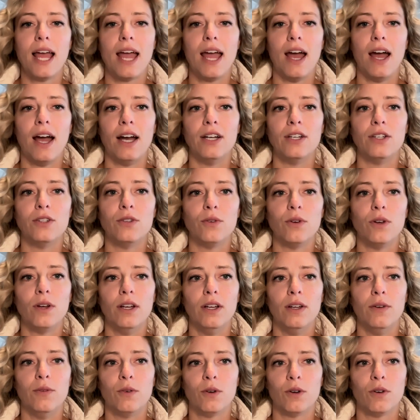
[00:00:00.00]
and
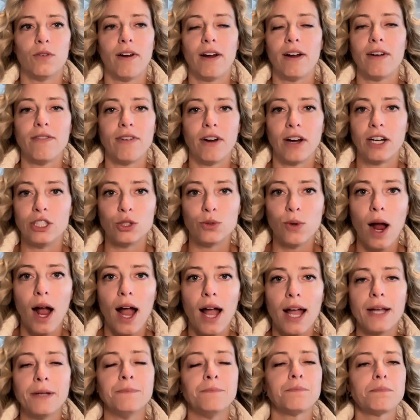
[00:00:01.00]
we're very, very
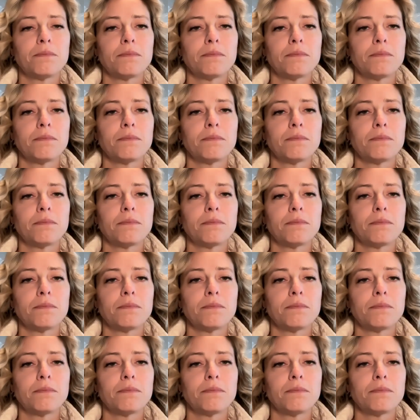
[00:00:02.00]
dry,